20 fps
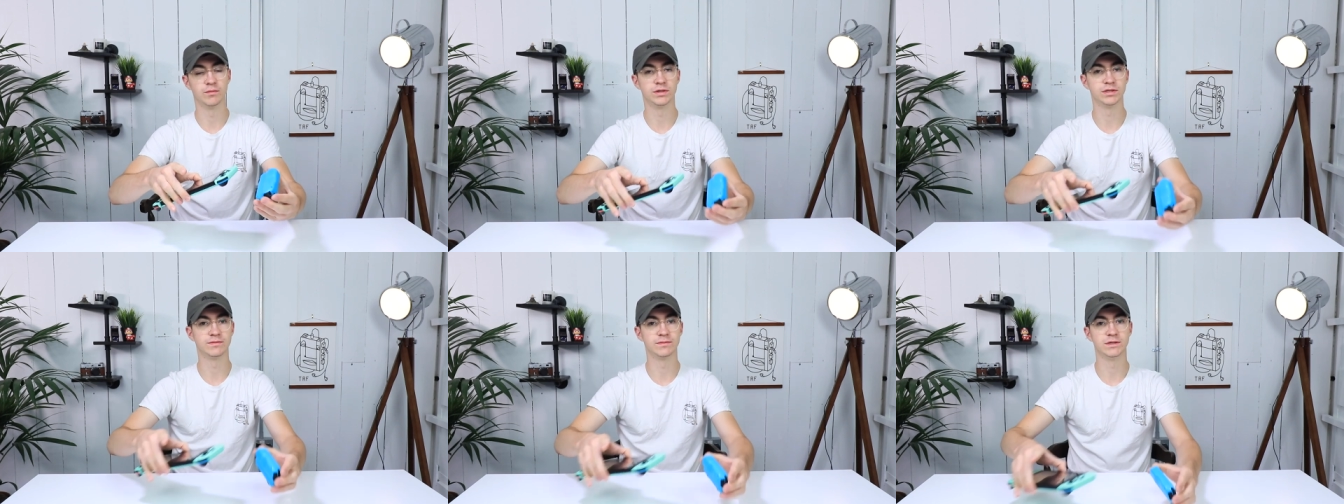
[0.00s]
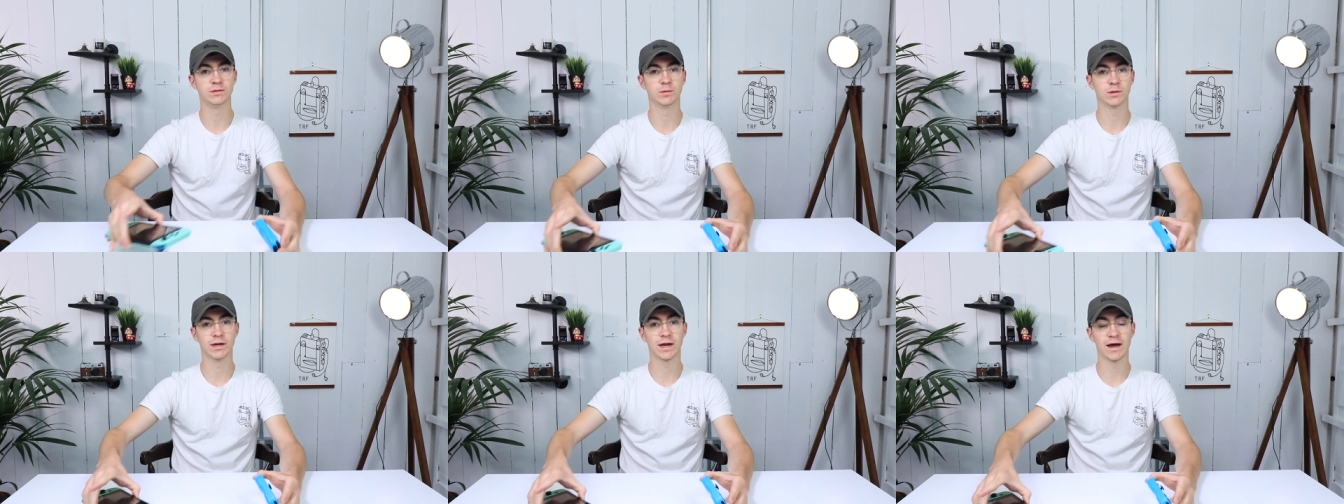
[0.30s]
which
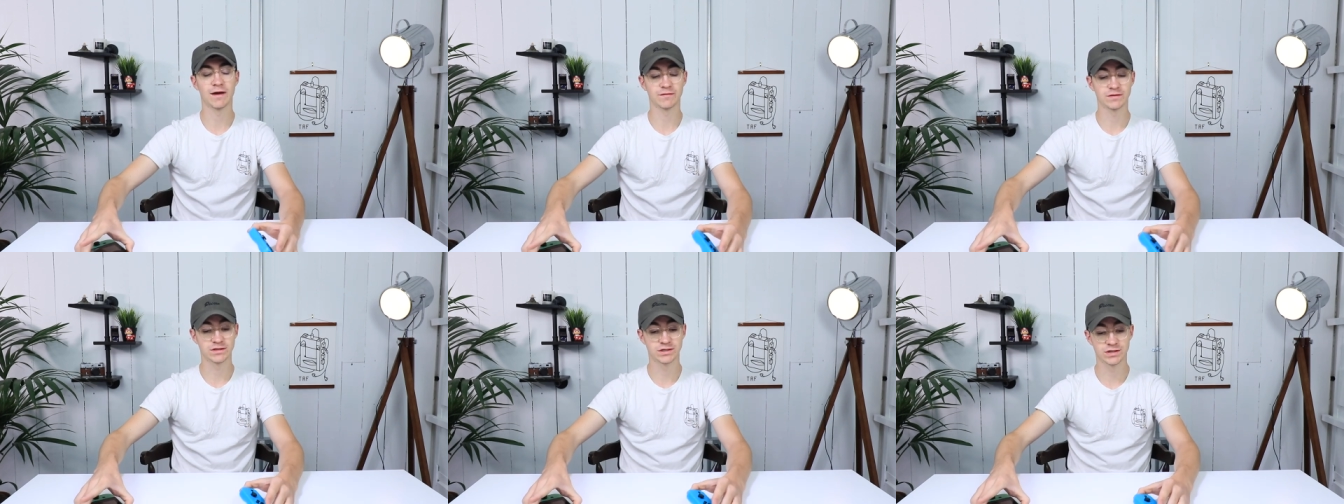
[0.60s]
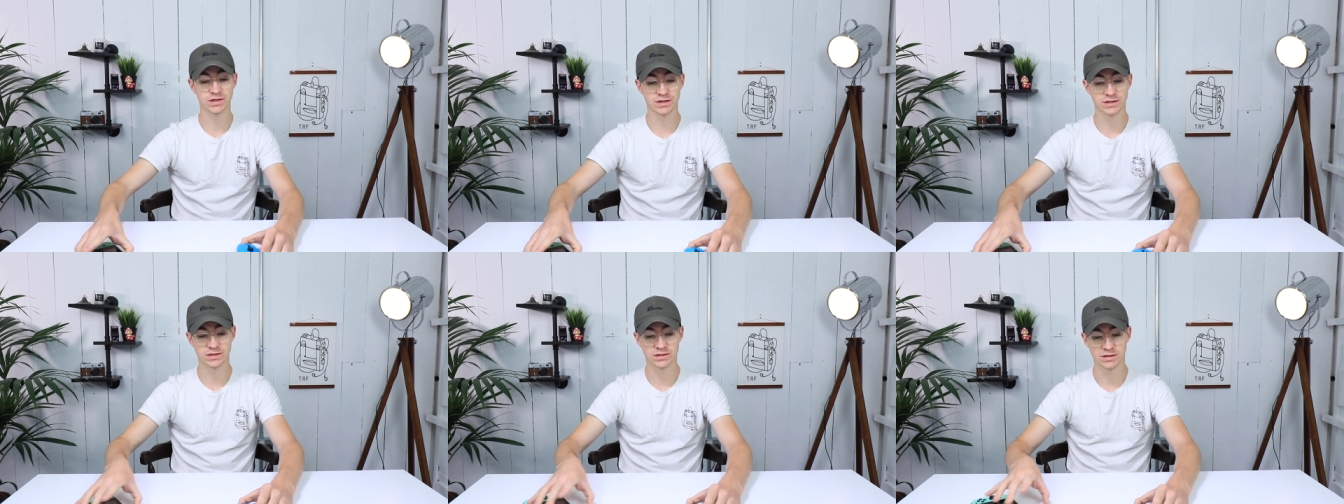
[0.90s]
means we're going to have to
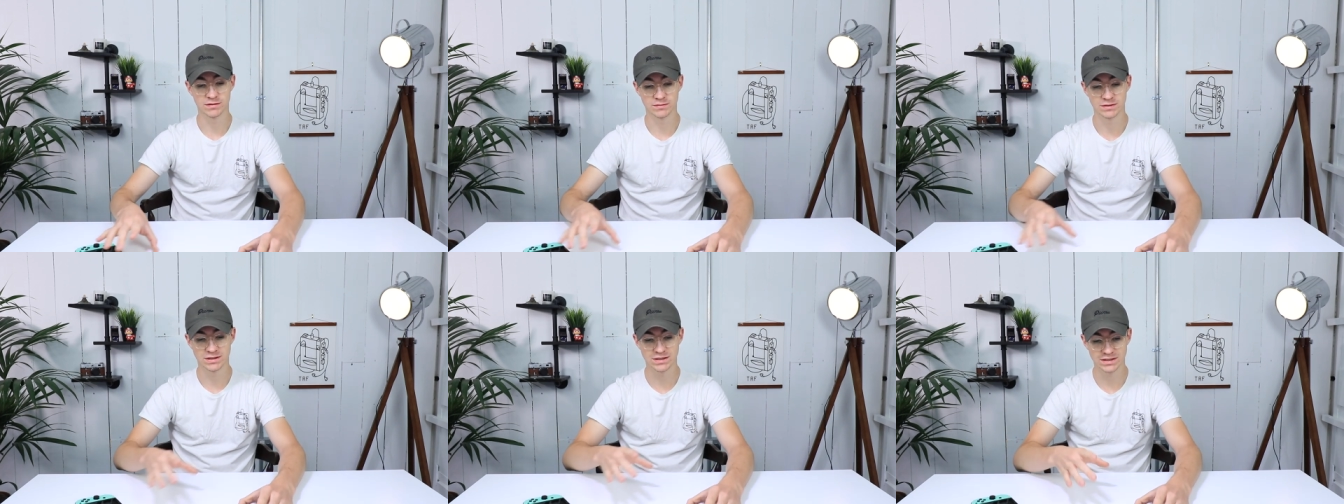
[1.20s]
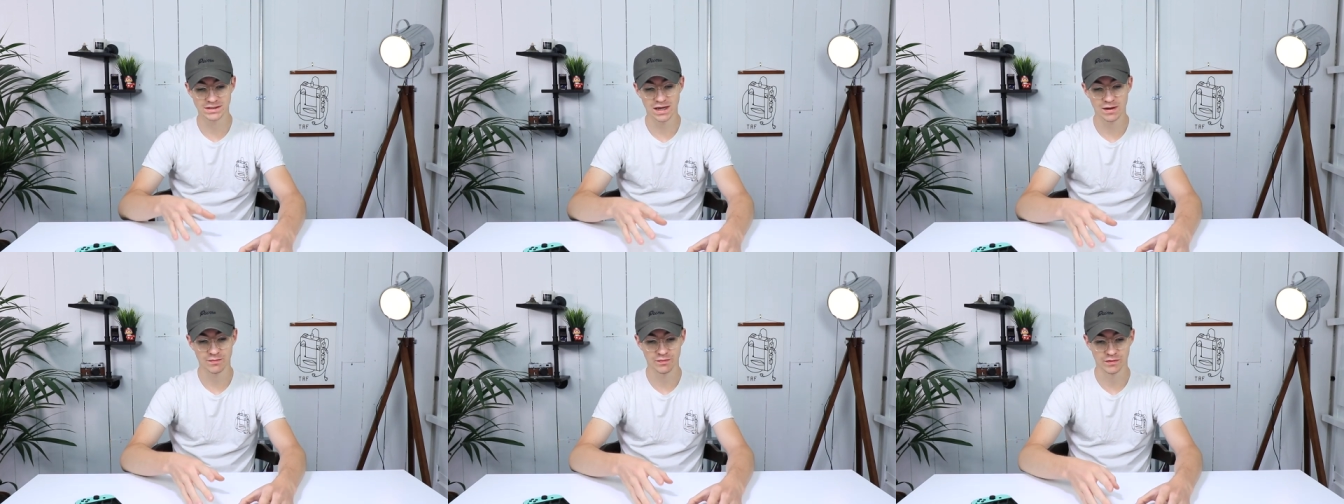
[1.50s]
charge them
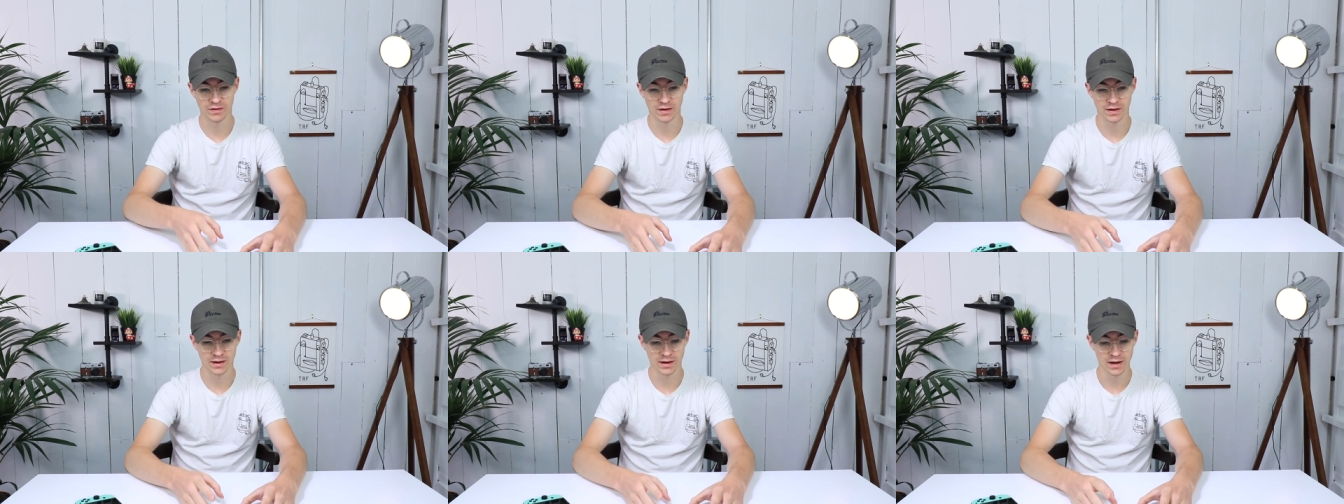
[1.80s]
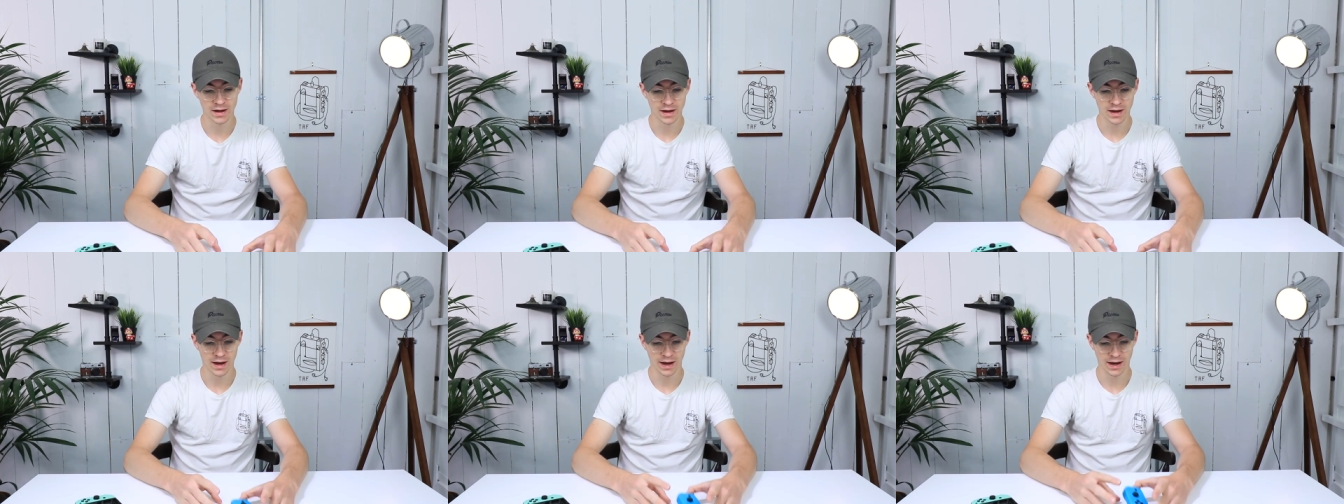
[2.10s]
separately,